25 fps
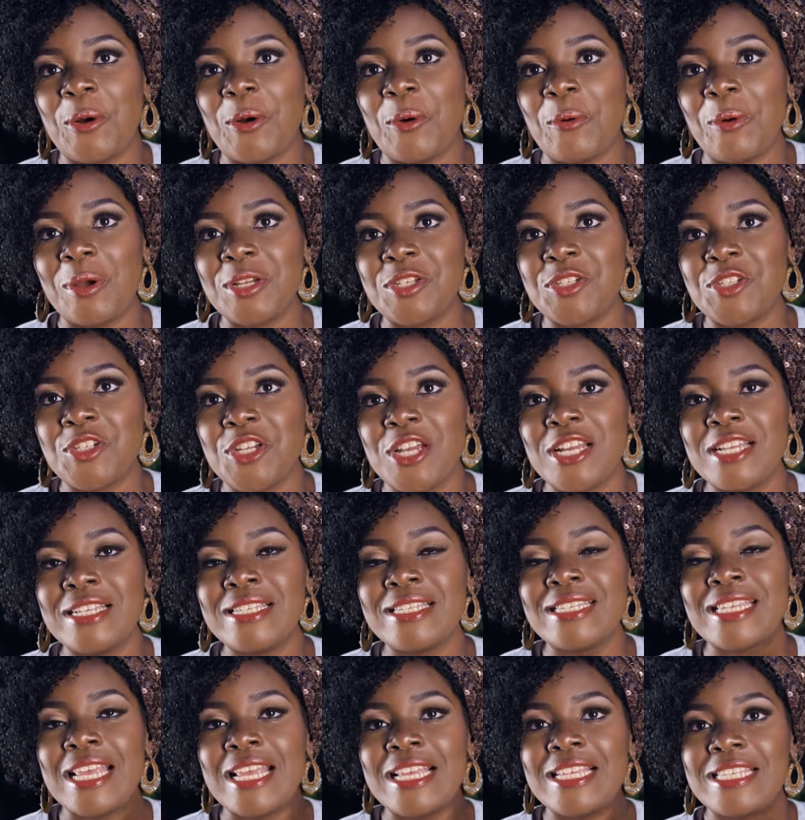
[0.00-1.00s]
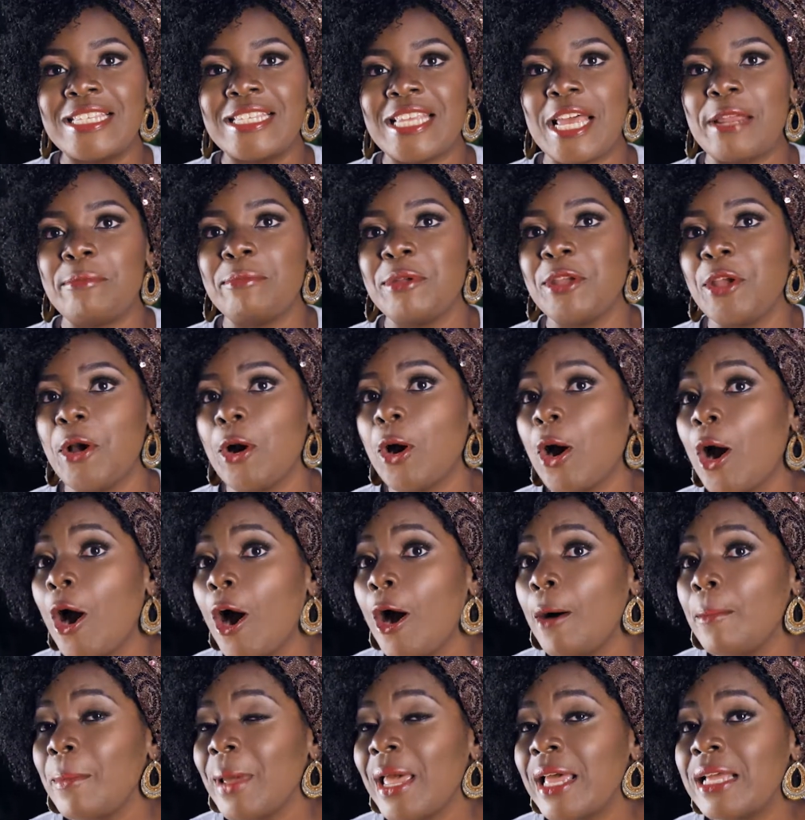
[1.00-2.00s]
questions, send me your
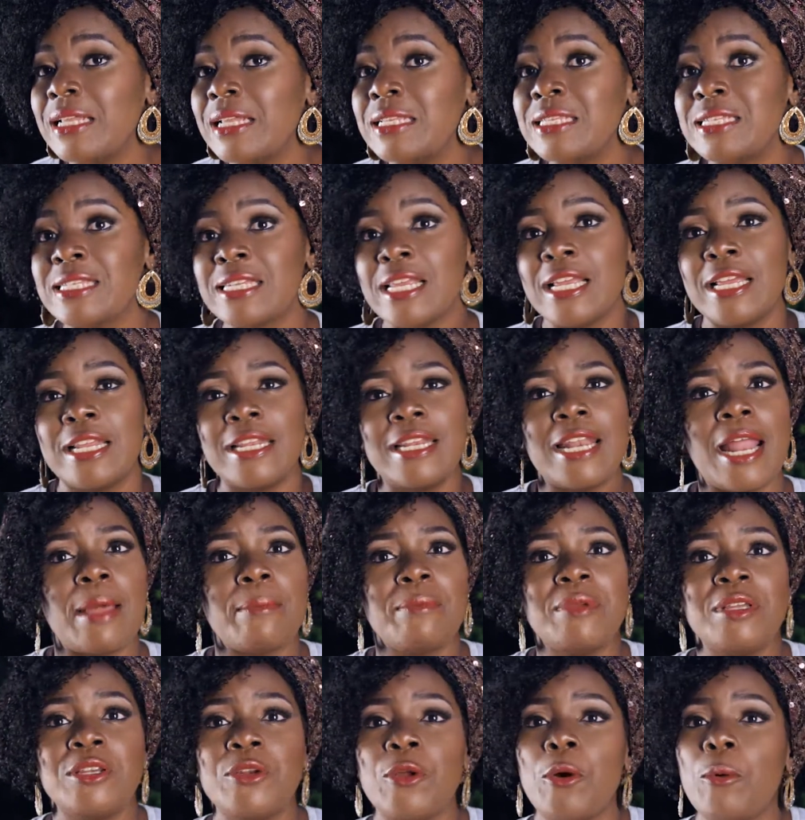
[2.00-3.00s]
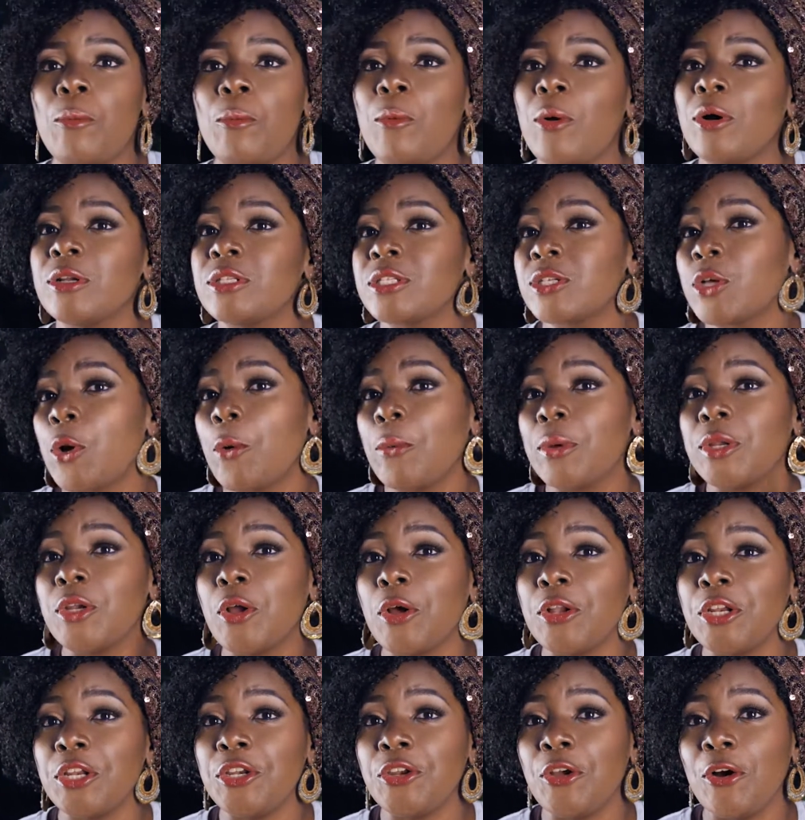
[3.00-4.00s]
comments, let me know what's going
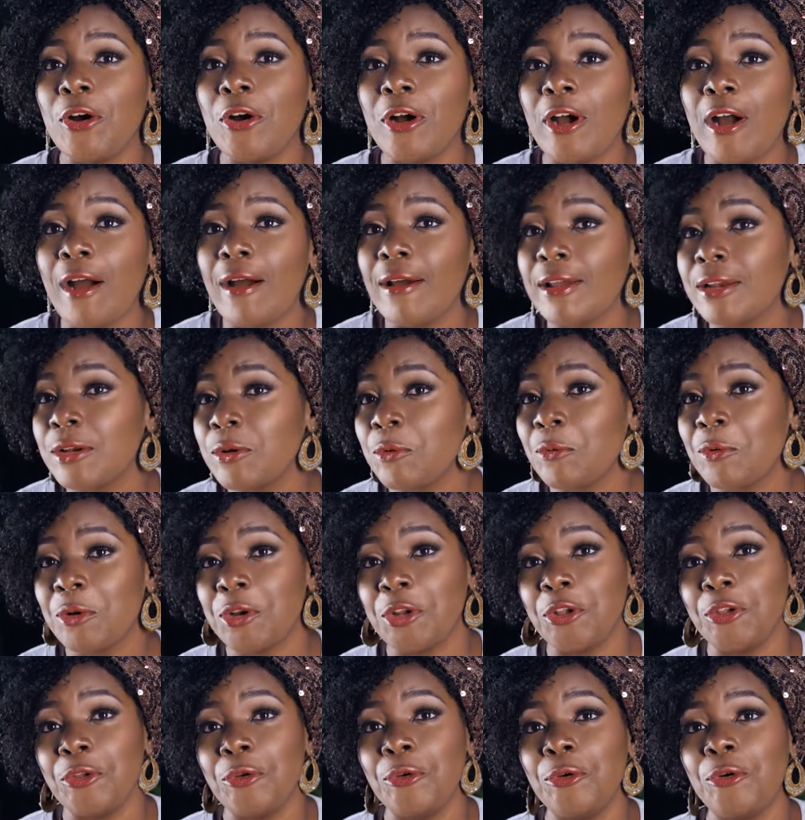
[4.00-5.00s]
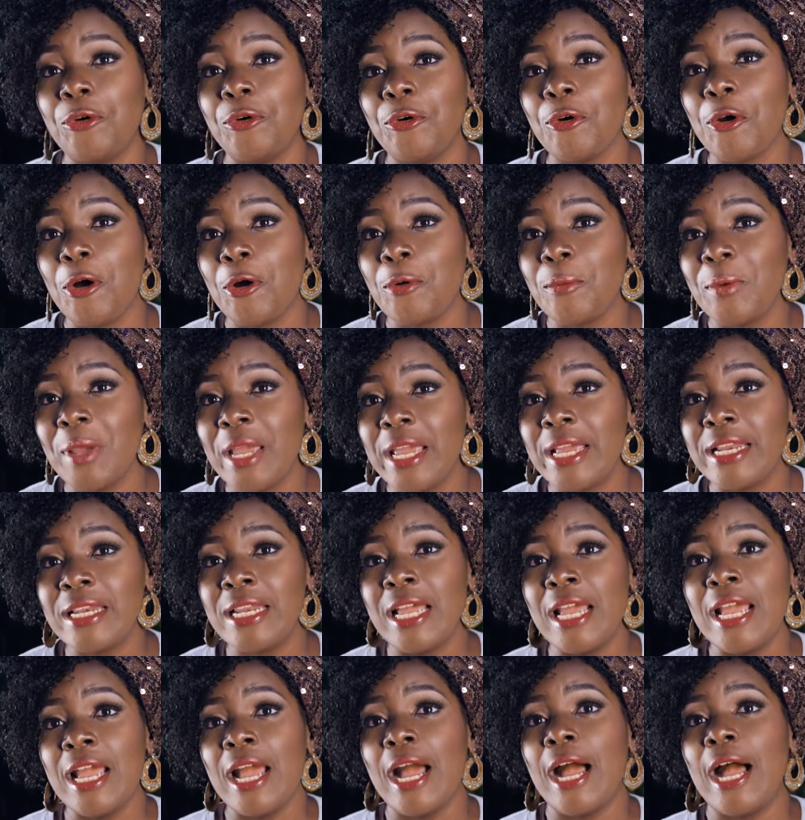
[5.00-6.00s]
on in your garden, what are you growing.
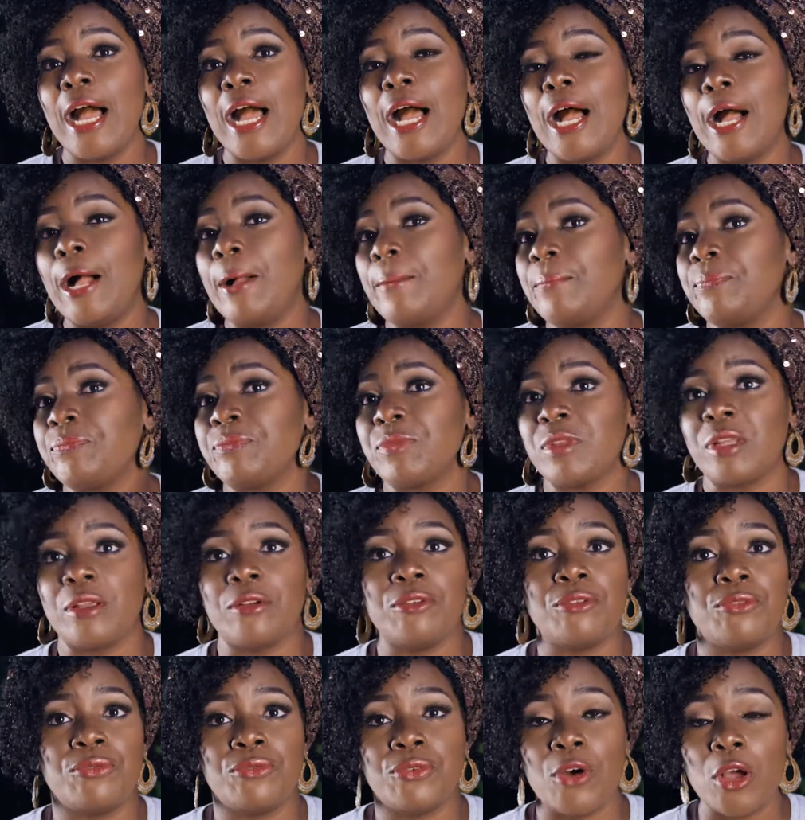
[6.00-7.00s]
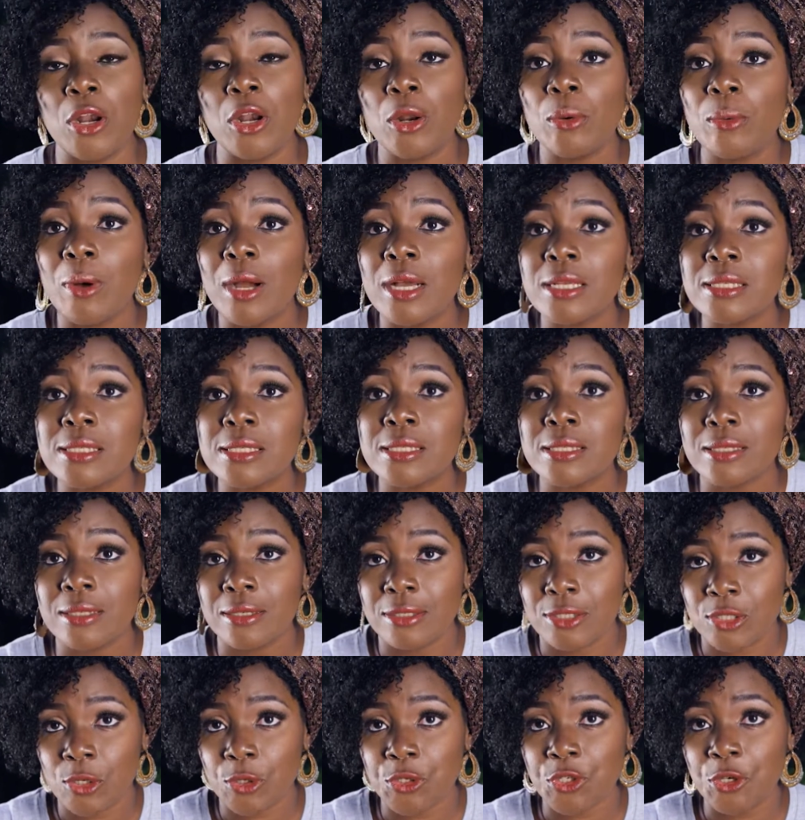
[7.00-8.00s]
Follow us,
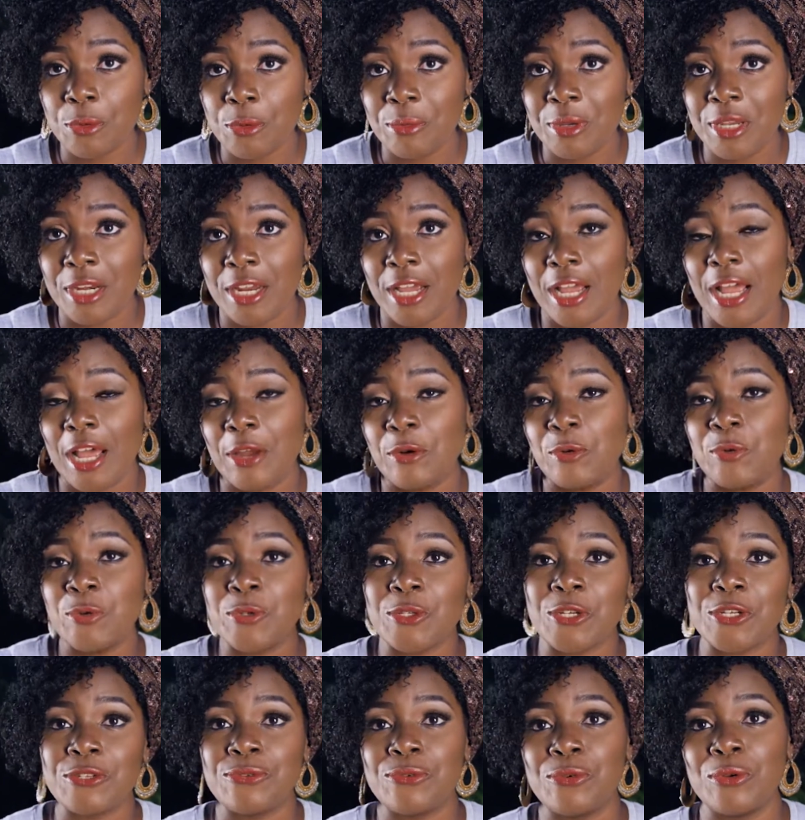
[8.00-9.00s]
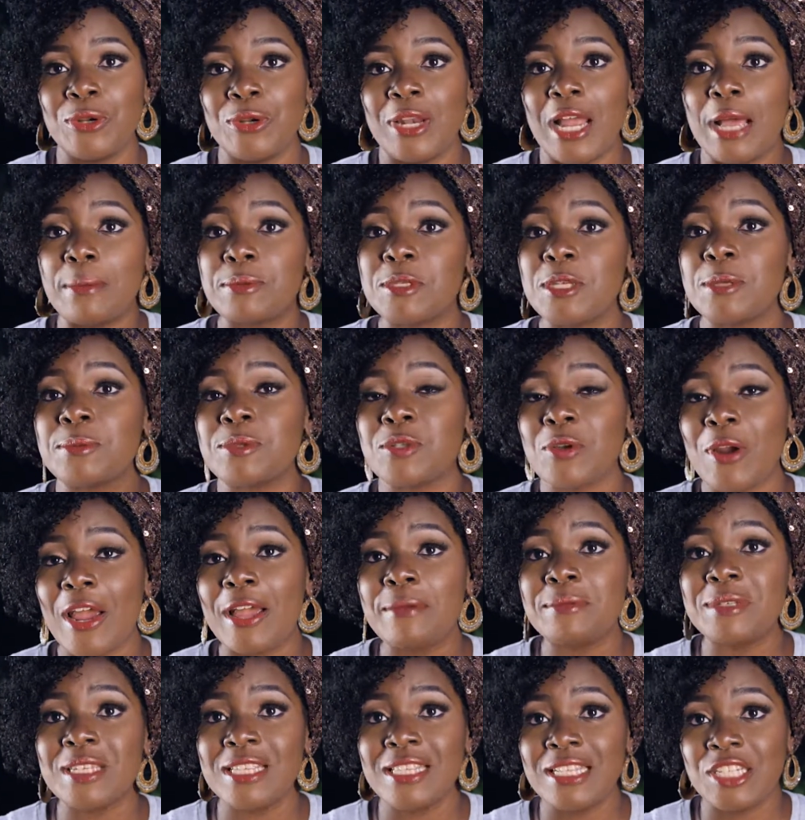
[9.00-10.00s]
social media at Uzos Food Lab,
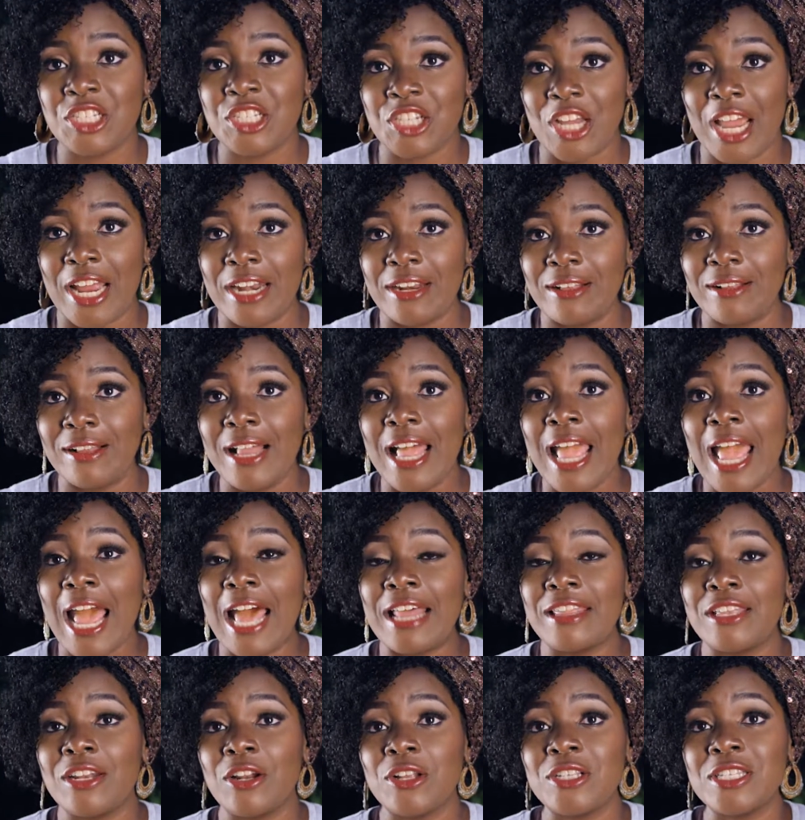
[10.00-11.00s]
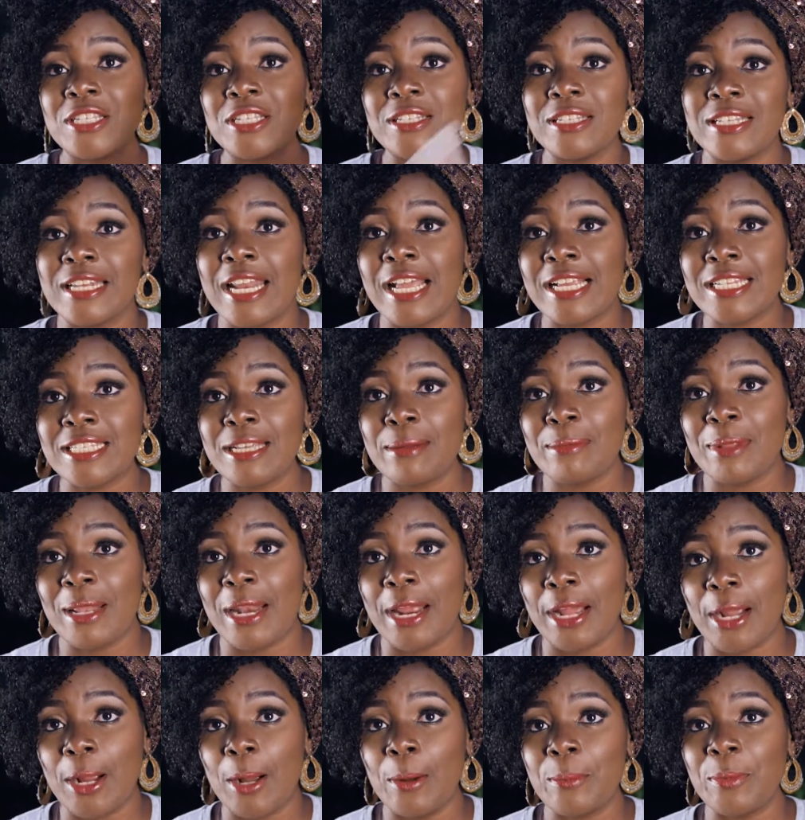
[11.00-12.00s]
subscribe to the channel, and then until the next time that
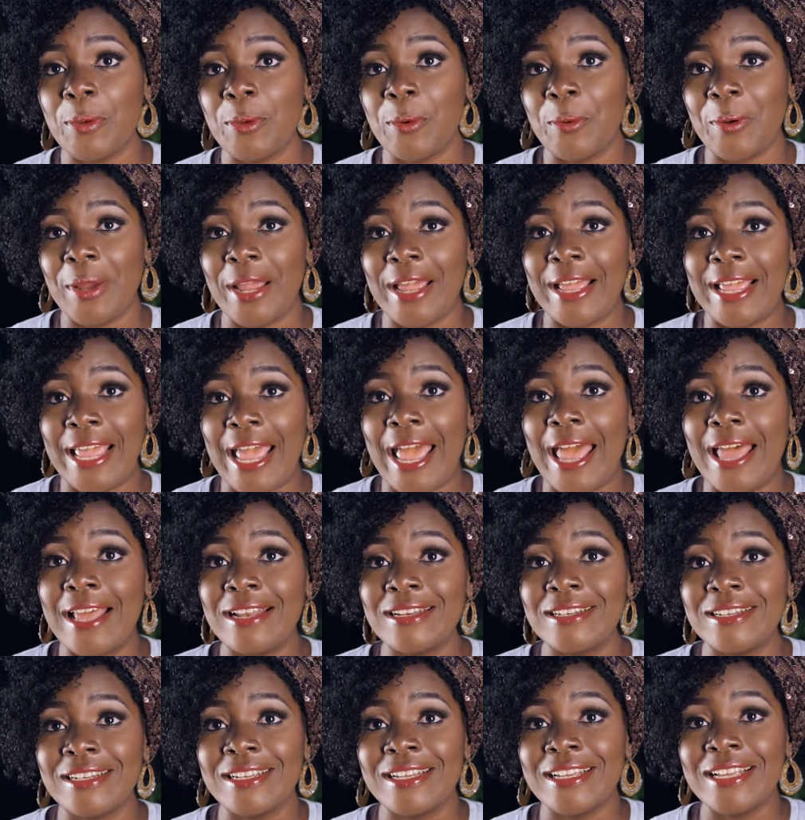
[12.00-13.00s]
I come your way again,